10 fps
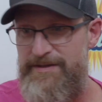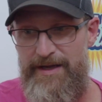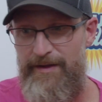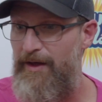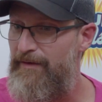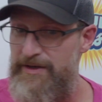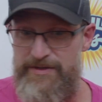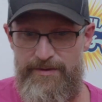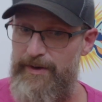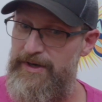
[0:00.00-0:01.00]
They love it.
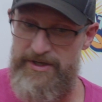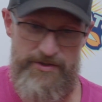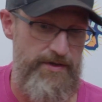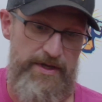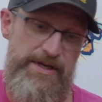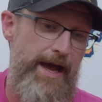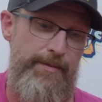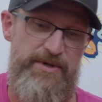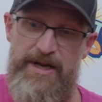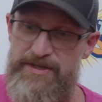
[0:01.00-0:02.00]
So in addition to the
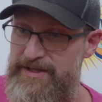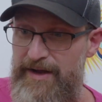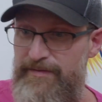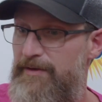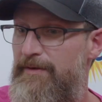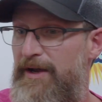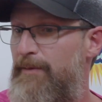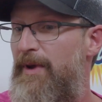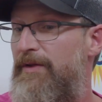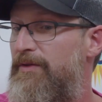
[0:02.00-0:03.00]
top dress, definitely
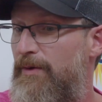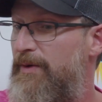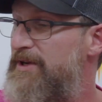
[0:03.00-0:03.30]
recommend throwing a